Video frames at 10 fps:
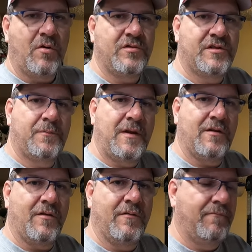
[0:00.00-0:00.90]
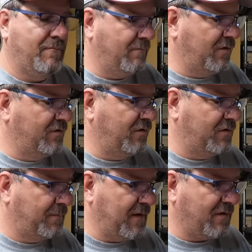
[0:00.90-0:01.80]
Bose speaker, Bluetooth
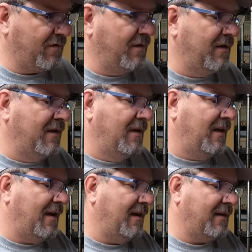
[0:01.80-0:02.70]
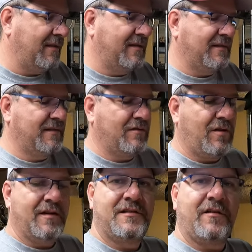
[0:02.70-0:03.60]
speaker. Uh, I uh, got this at
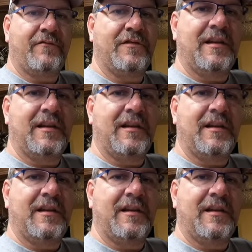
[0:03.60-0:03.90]
garage sale for